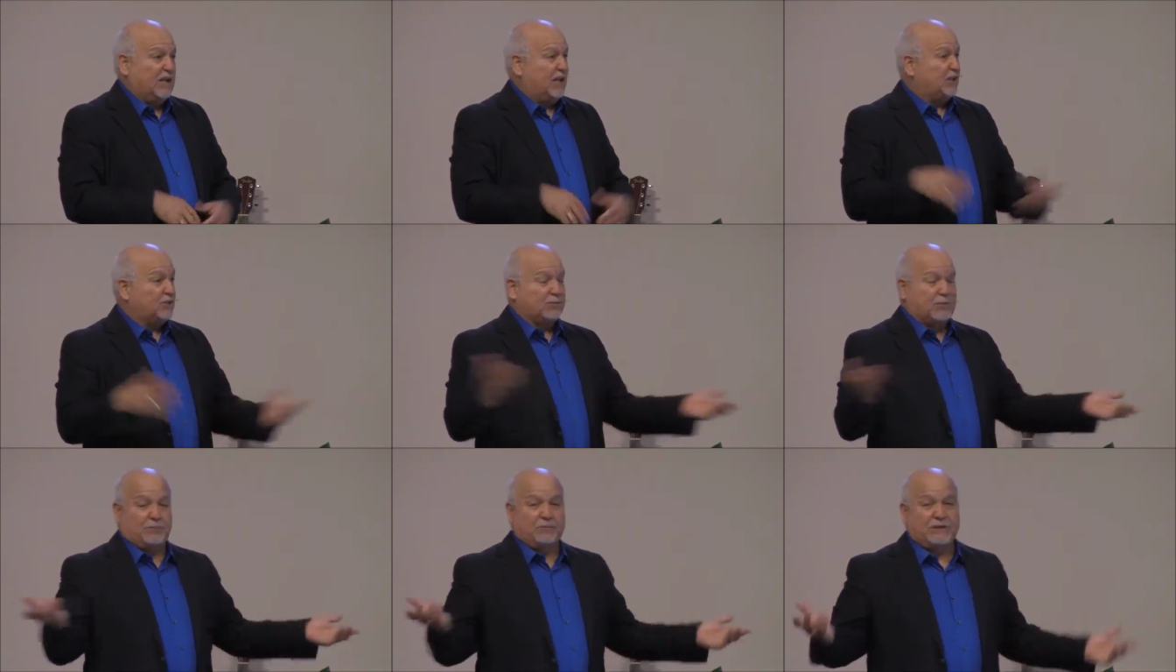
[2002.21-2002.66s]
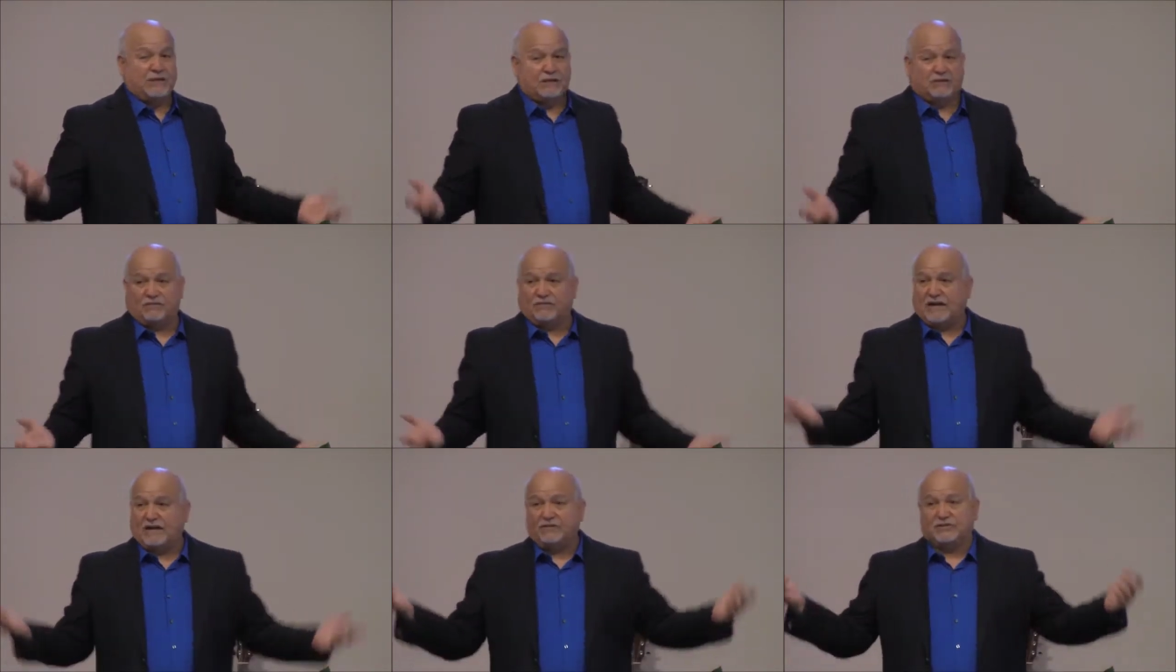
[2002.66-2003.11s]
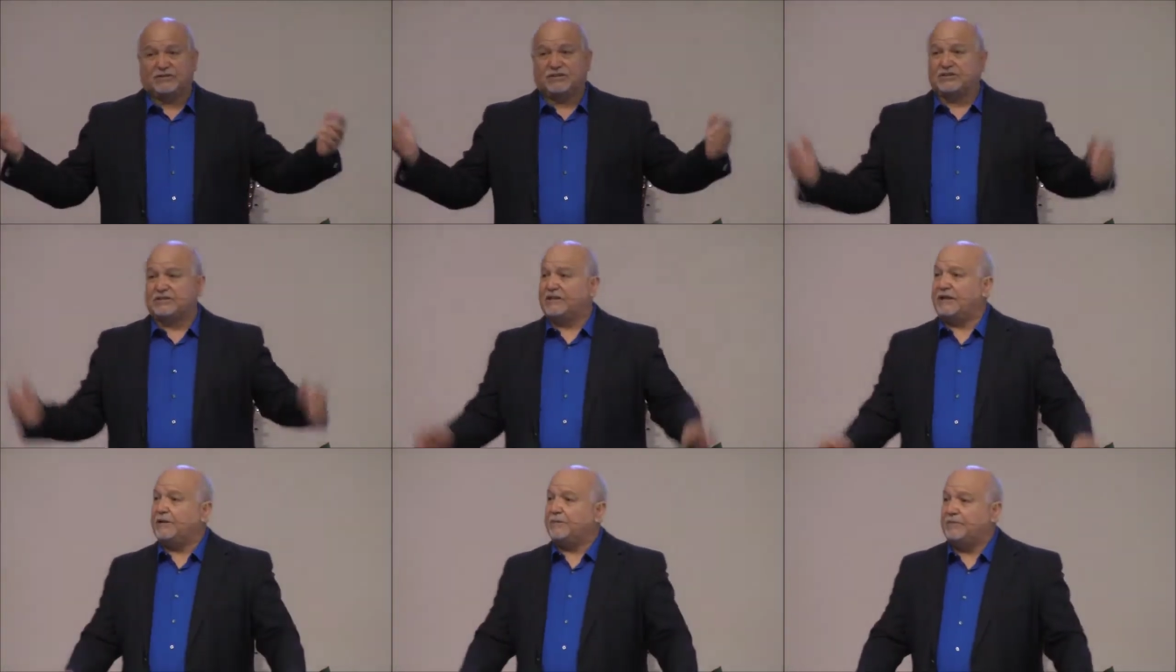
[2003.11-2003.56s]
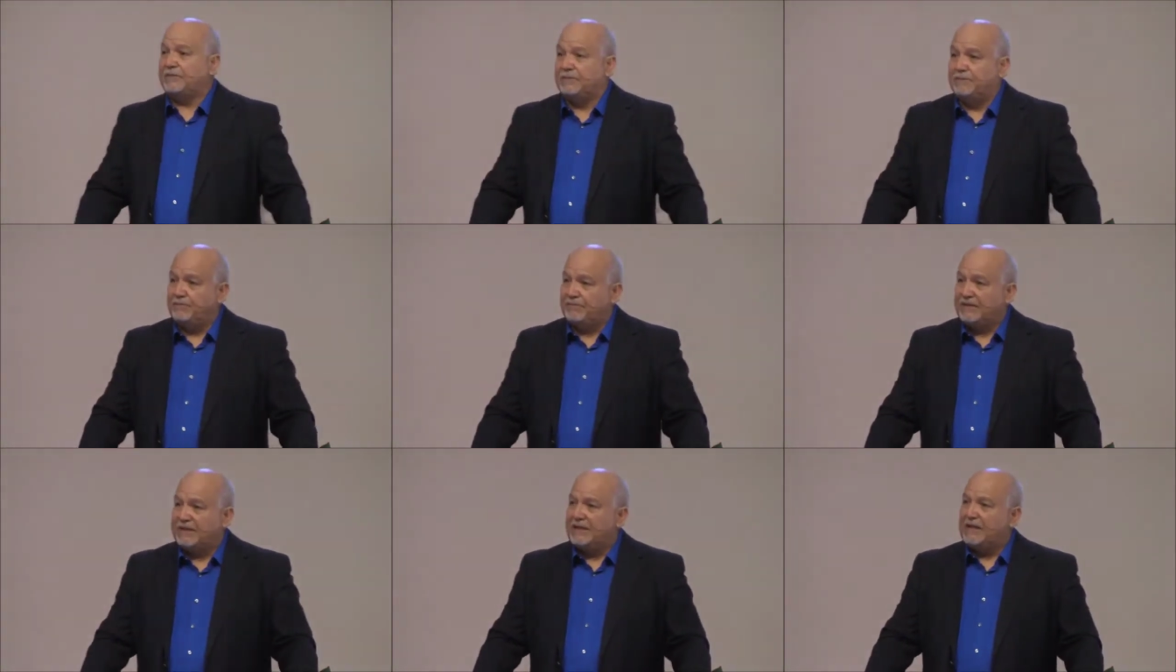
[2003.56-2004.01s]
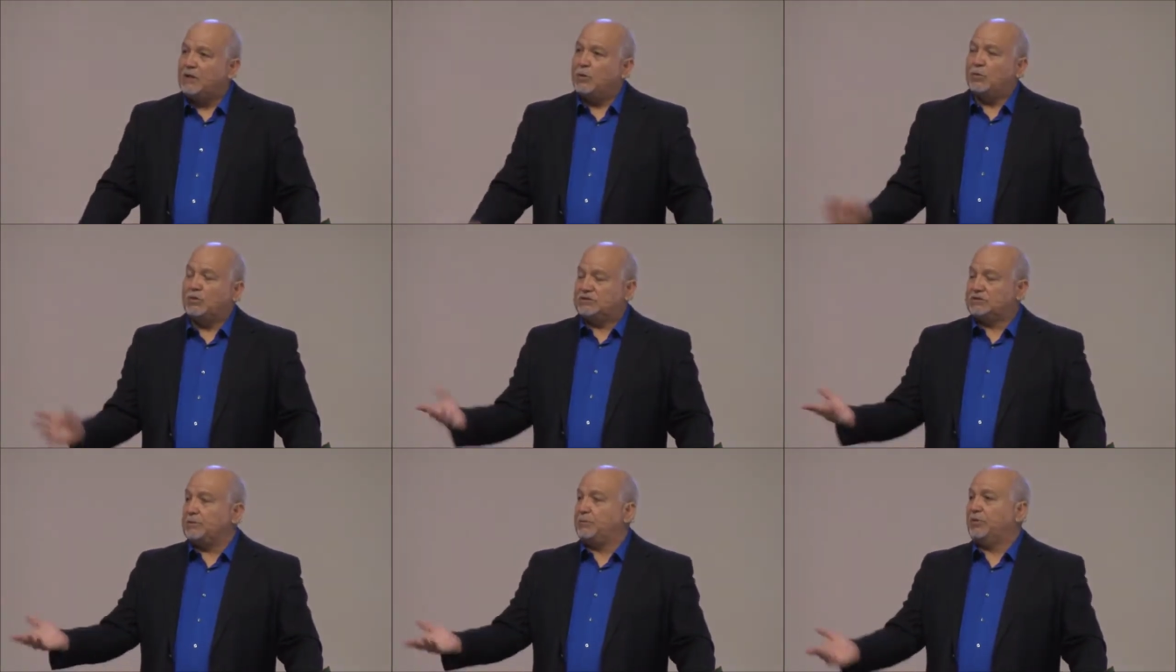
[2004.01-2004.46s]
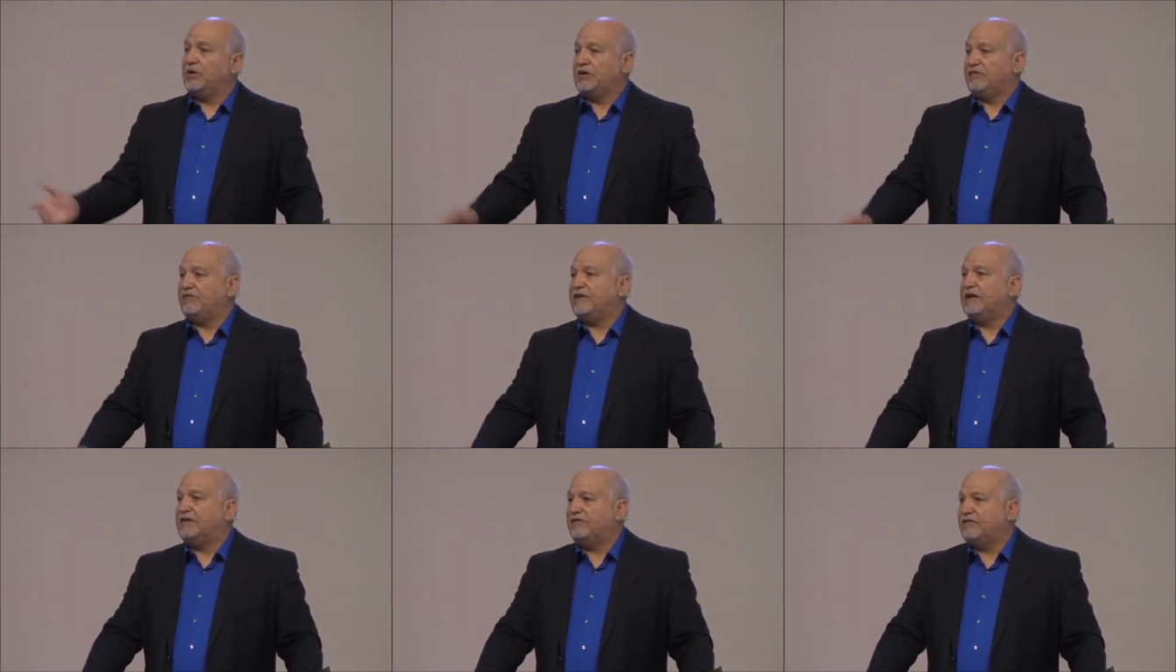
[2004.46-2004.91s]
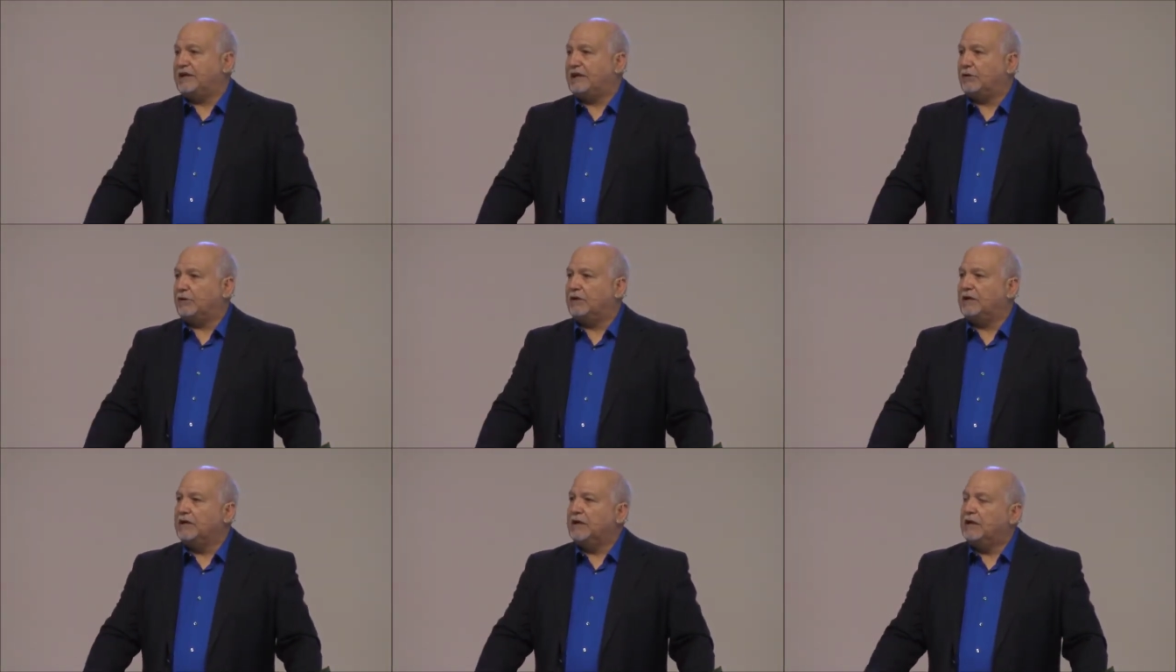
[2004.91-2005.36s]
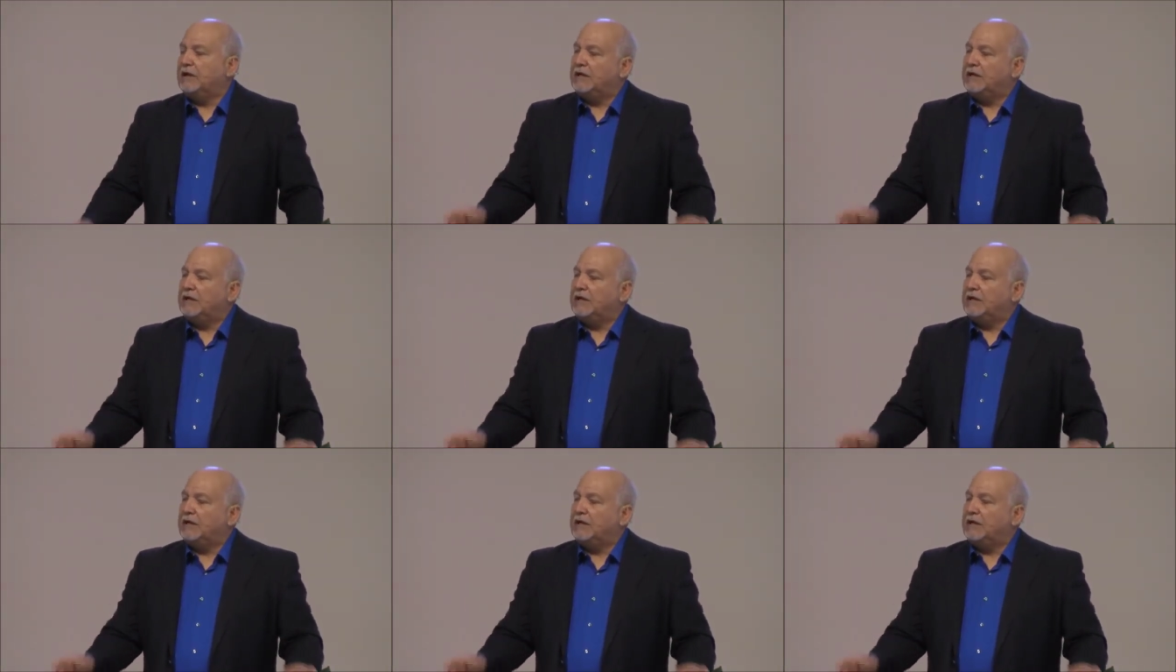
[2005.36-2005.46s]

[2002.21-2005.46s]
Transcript: it's repeated five or six times. What's the point of fine flour?